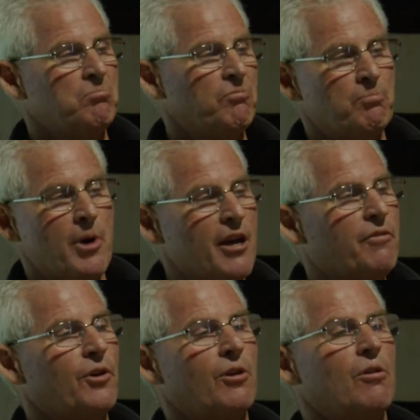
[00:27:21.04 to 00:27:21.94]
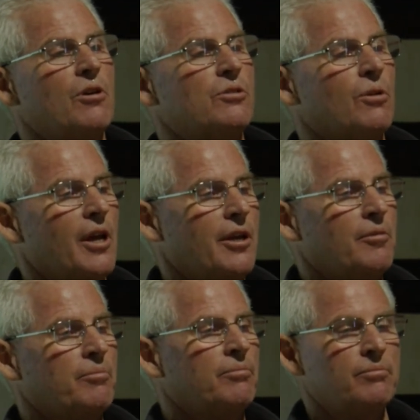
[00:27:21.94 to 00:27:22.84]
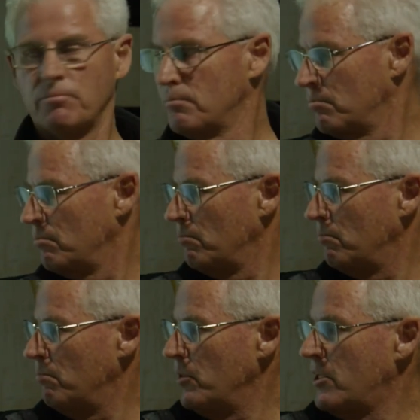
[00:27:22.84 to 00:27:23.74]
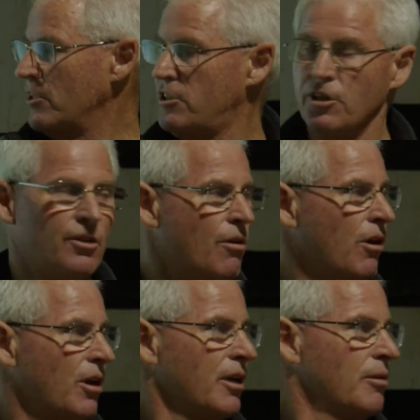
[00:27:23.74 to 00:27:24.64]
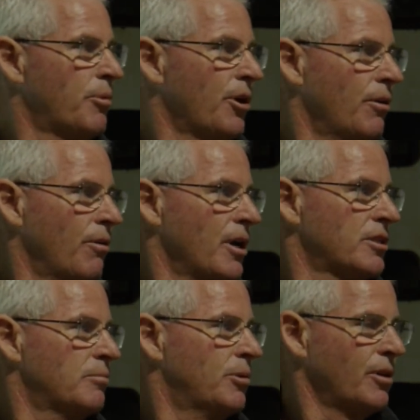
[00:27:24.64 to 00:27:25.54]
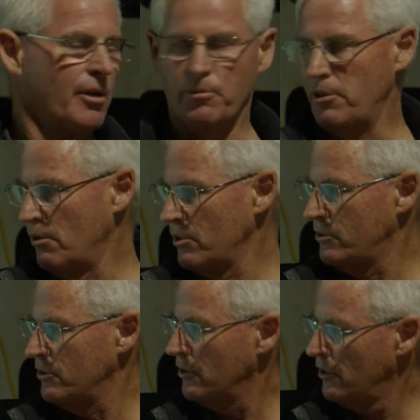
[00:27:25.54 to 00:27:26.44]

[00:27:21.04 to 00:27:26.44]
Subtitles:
Bag fertiliser or legging, because you're not under perennial grasses building up your nitrogen.